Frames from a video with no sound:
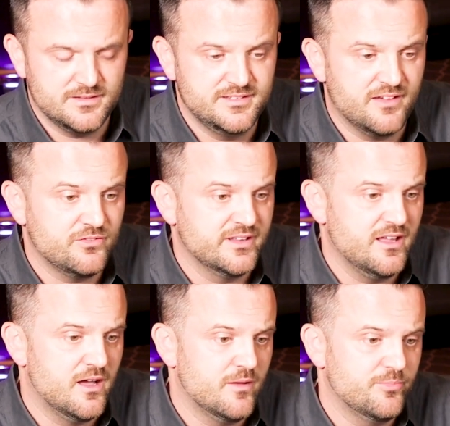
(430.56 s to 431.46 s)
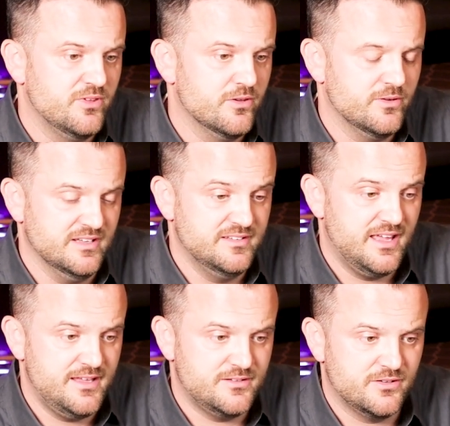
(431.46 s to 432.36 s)
Definitely up year to
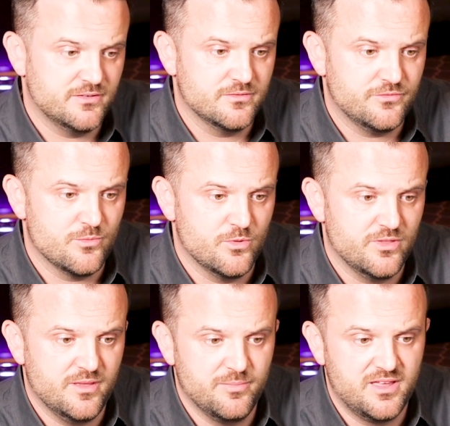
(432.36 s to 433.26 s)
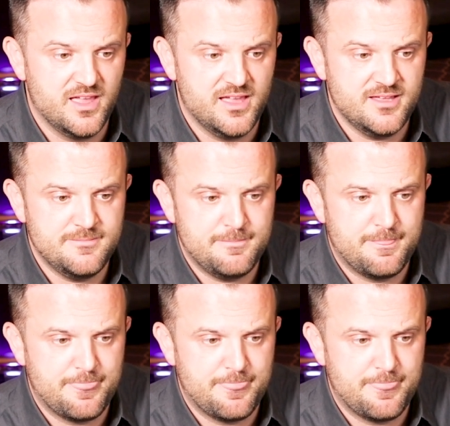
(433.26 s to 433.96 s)
date from where they began,